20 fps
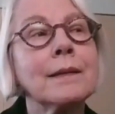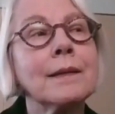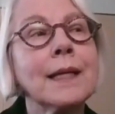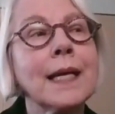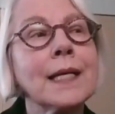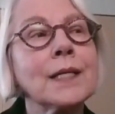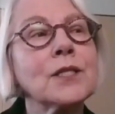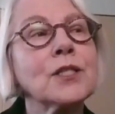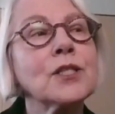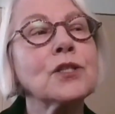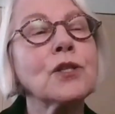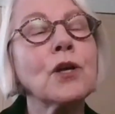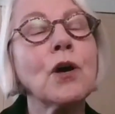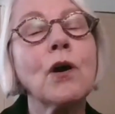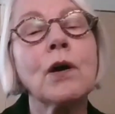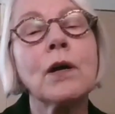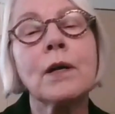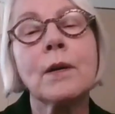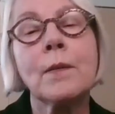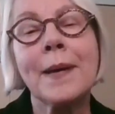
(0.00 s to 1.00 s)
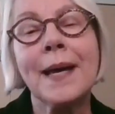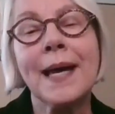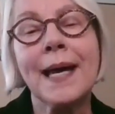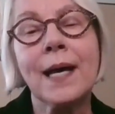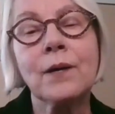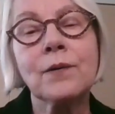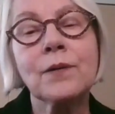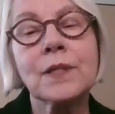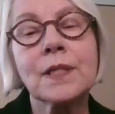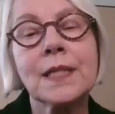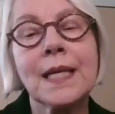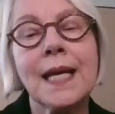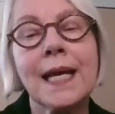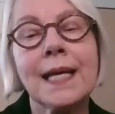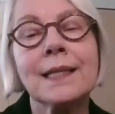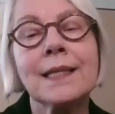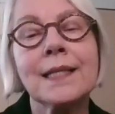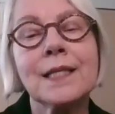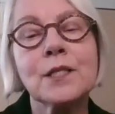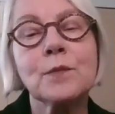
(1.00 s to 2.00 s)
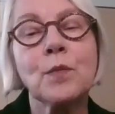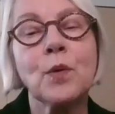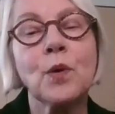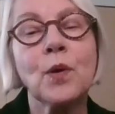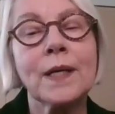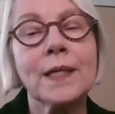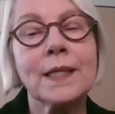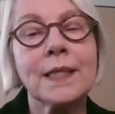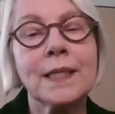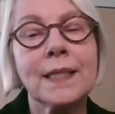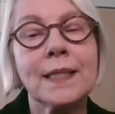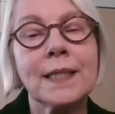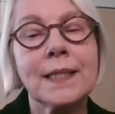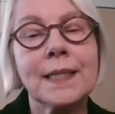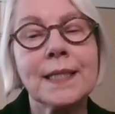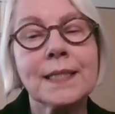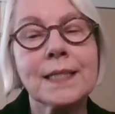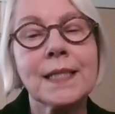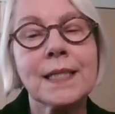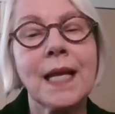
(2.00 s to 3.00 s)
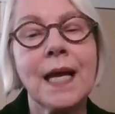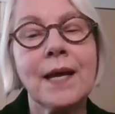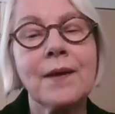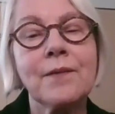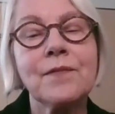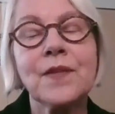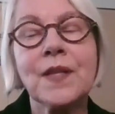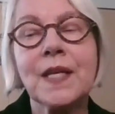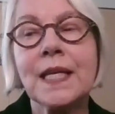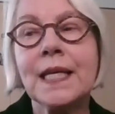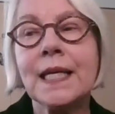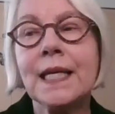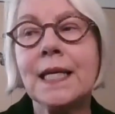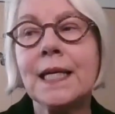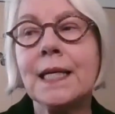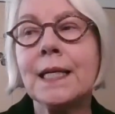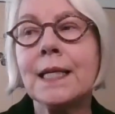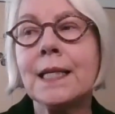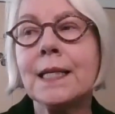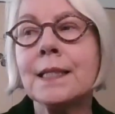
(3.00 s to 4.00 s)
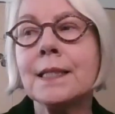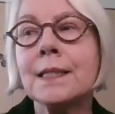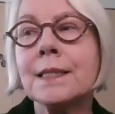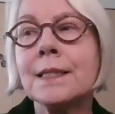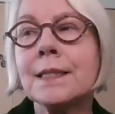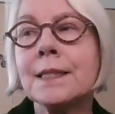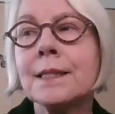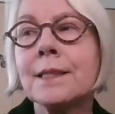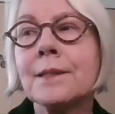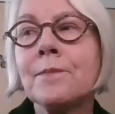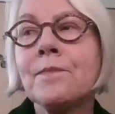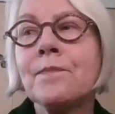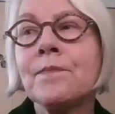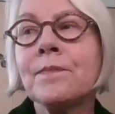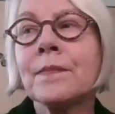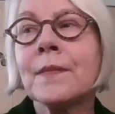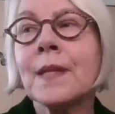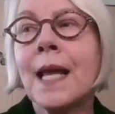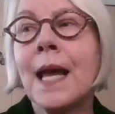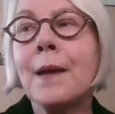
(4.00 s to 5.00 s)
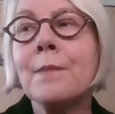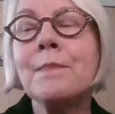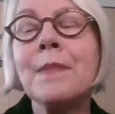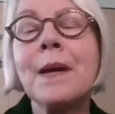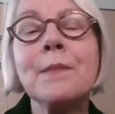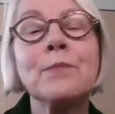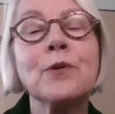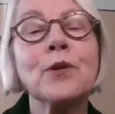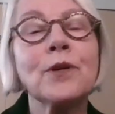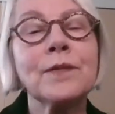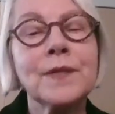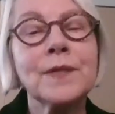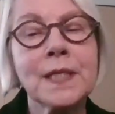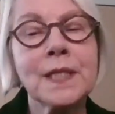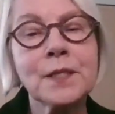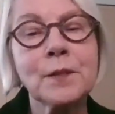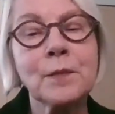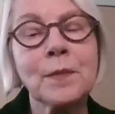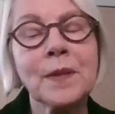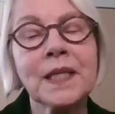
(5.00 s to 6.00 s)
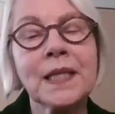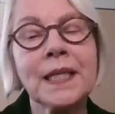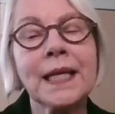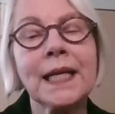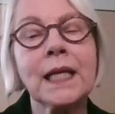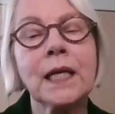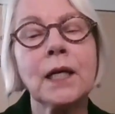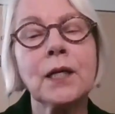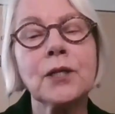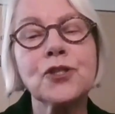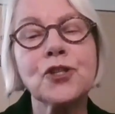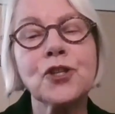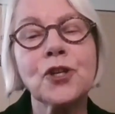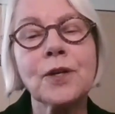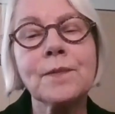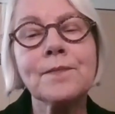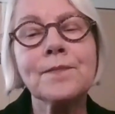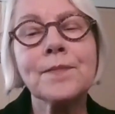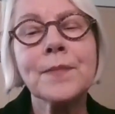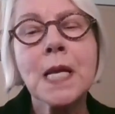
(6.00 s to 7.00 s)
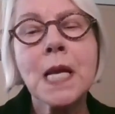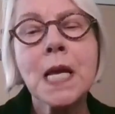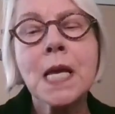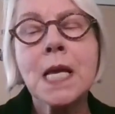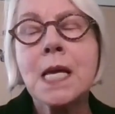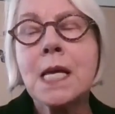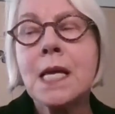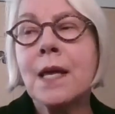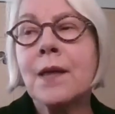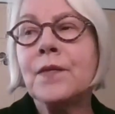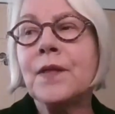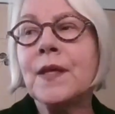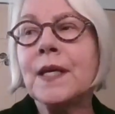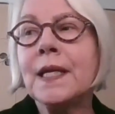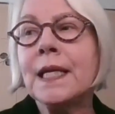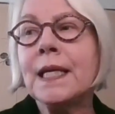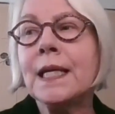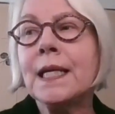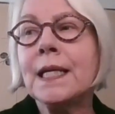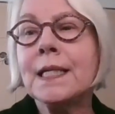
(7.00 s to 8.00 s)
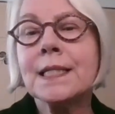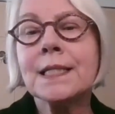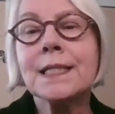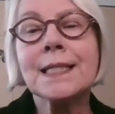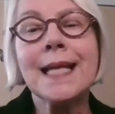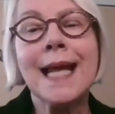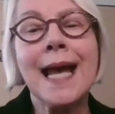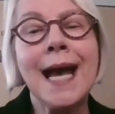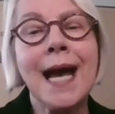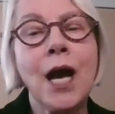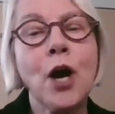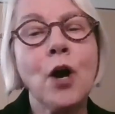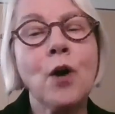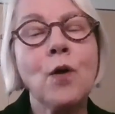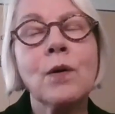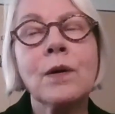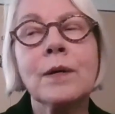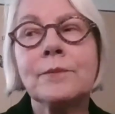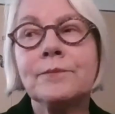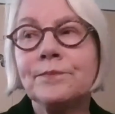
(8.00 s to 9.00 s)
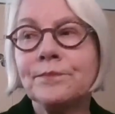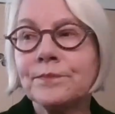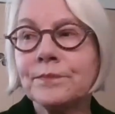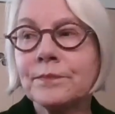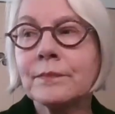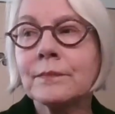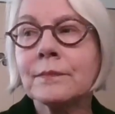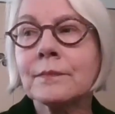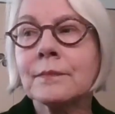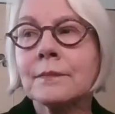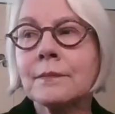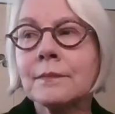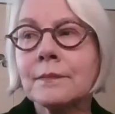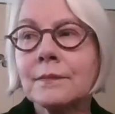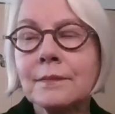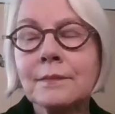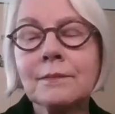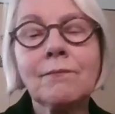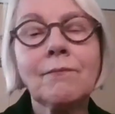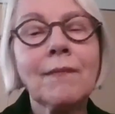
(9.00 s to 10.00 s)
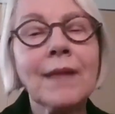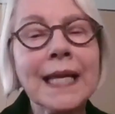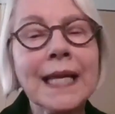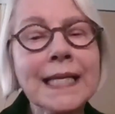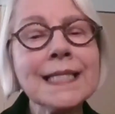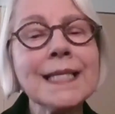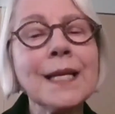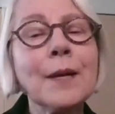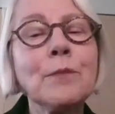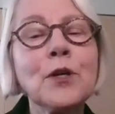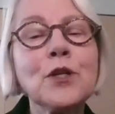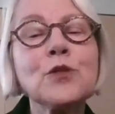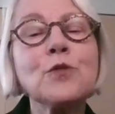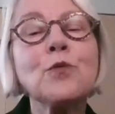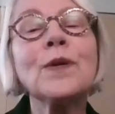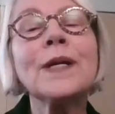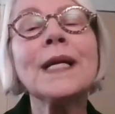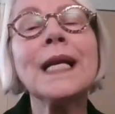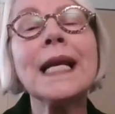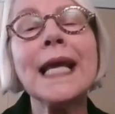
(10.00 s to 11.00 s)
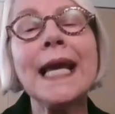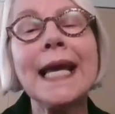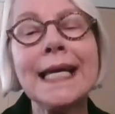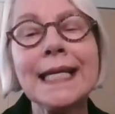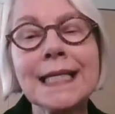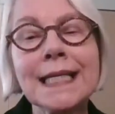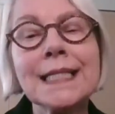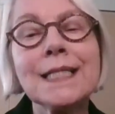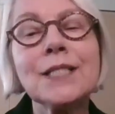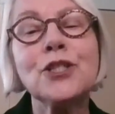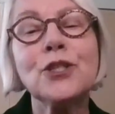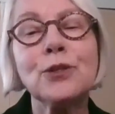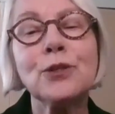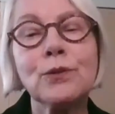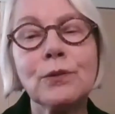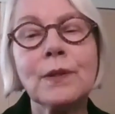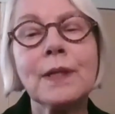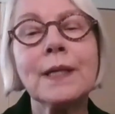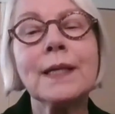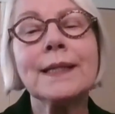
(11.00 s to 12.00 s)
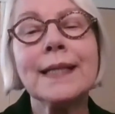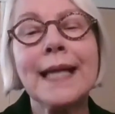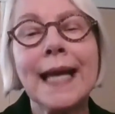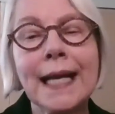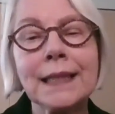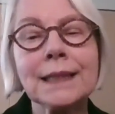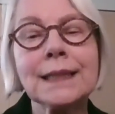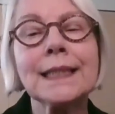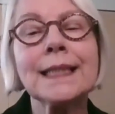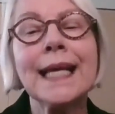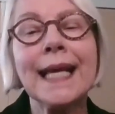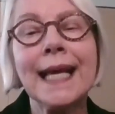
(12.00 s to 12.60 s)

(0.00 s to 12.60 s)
has thought about at this point in his life that he is a member of disability culture, that he is now in some ways related to Helen